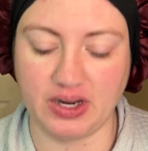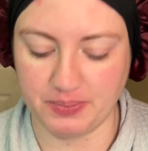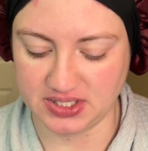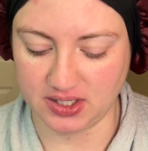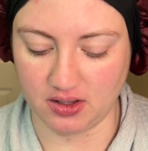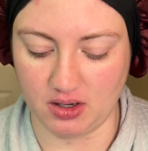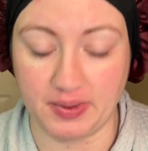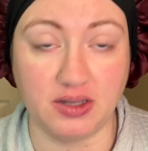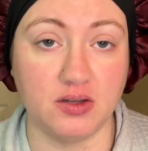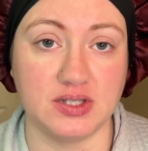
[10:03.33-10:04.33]
particular
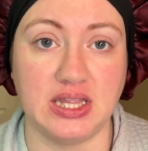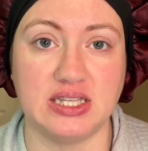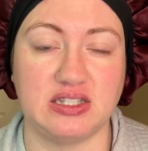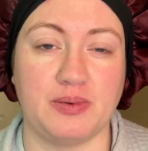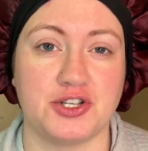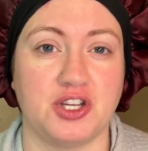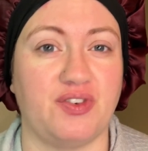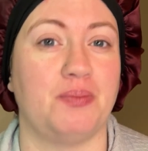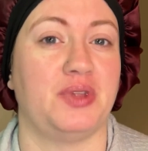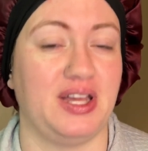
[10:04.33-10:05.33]
about using this, especially if
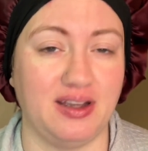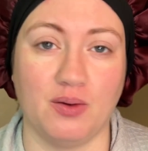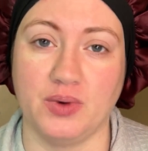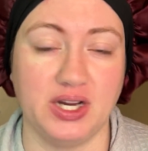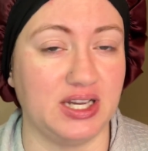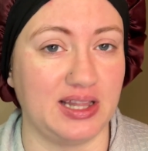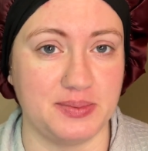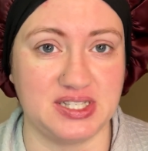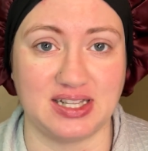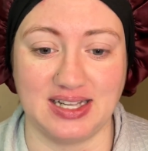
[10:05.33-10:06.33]
I'm planning on wearing a
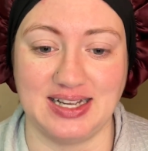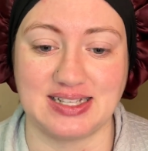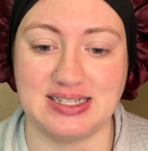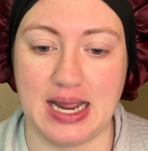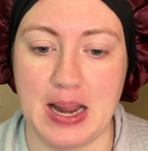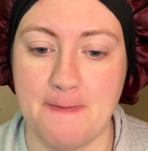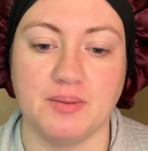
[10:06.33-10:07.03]
lipstick the next day.